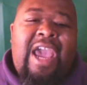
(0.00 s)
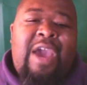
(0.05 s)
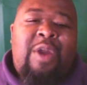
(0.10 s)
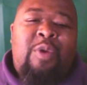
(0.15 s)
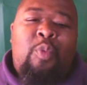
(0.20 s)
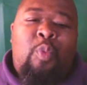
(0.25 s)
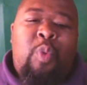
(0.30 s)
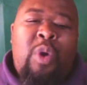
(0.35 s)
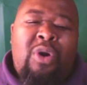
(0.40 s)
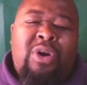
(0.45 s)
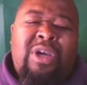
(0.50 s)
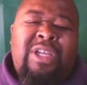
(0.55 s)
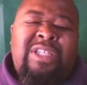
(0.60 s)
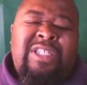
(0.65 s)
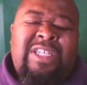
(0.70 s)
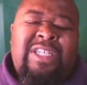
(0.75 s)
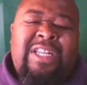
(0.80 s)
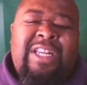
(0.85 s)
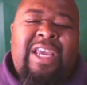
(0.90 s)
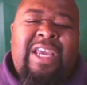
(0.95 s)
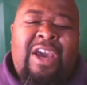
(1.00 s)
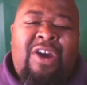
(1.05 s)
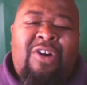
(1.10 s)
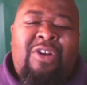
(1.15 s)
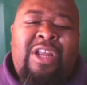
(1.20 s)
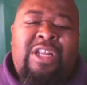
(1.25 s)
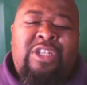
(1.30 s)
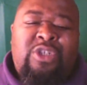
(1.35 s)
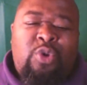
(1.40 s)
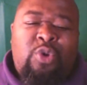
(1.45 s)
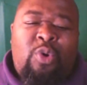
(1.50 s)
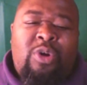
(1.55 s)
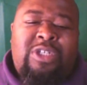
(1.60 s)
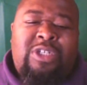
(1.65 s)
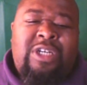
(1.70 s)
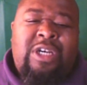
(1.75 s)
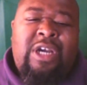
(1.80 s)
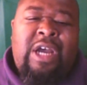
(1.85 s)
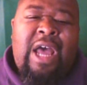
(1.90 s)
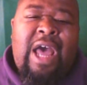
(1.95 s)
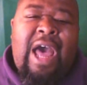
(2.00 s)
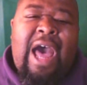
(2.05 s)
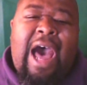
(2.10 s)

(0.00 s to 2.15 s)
in Wilkinson County, Georgia,